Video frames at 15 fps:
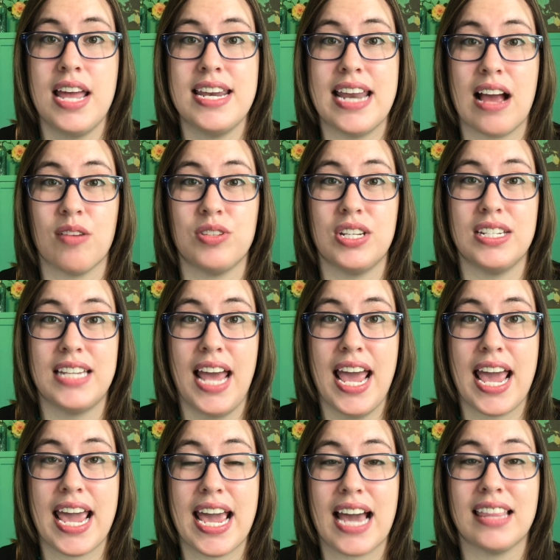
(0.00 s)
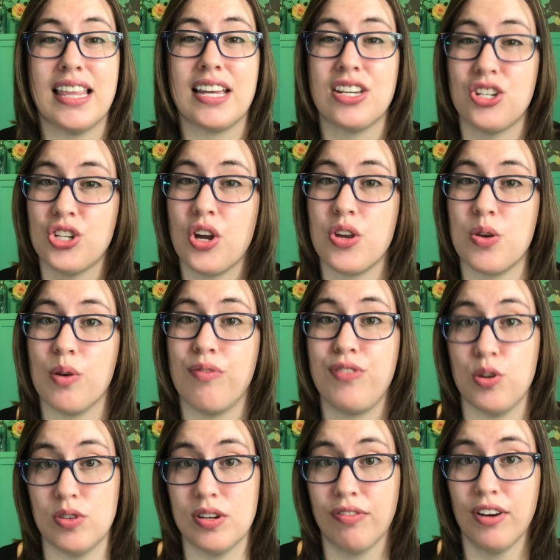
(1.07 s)
Now today, I'd like to show you a
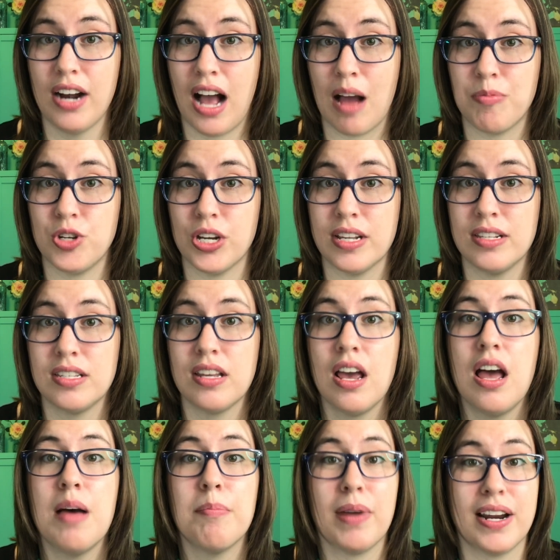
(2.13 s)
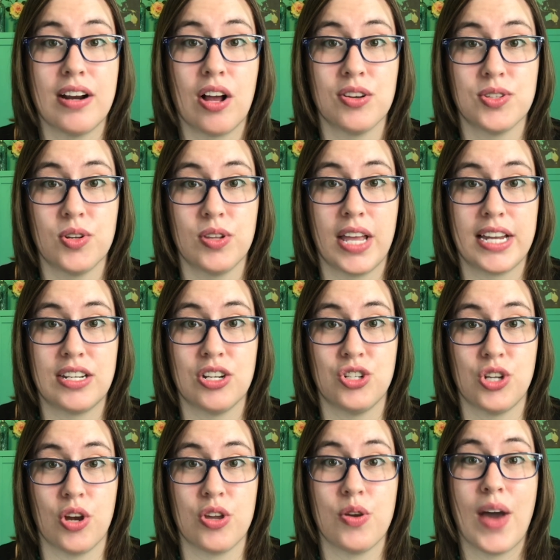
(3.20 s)
few different options, but I'd also like to
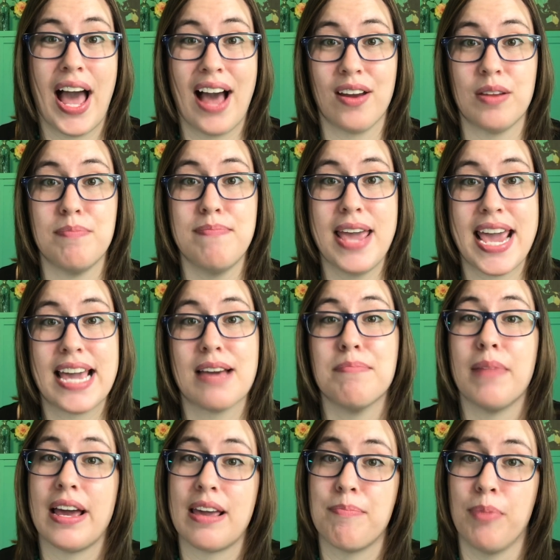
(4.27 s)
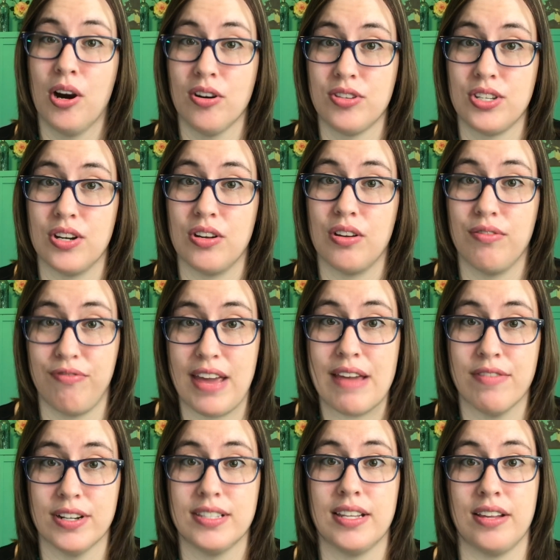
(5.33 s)
show you how to make my personal
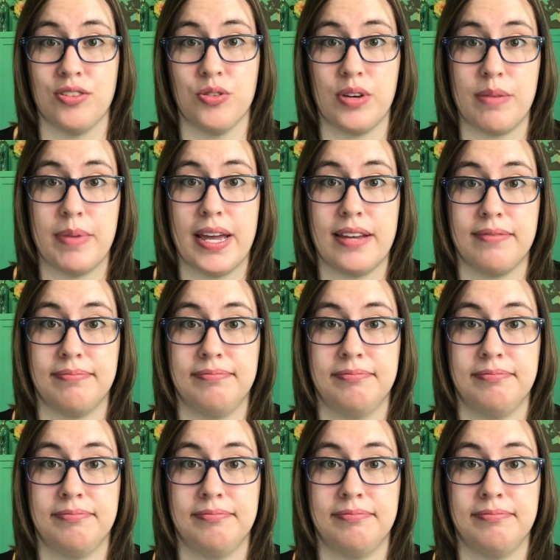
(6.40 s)
favorite sensory bend.